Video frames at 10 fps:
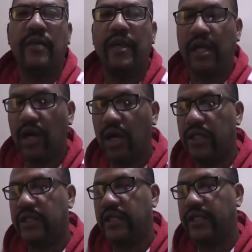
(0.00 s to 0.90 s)

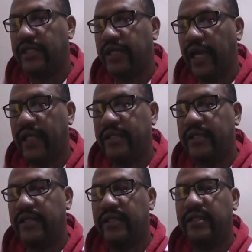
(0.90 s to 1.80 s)
because the
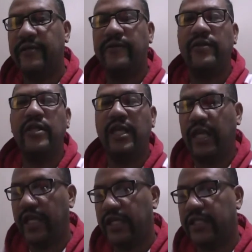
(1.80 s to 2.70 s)
debt
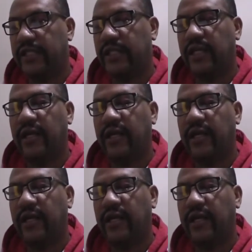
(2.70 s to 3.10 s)
is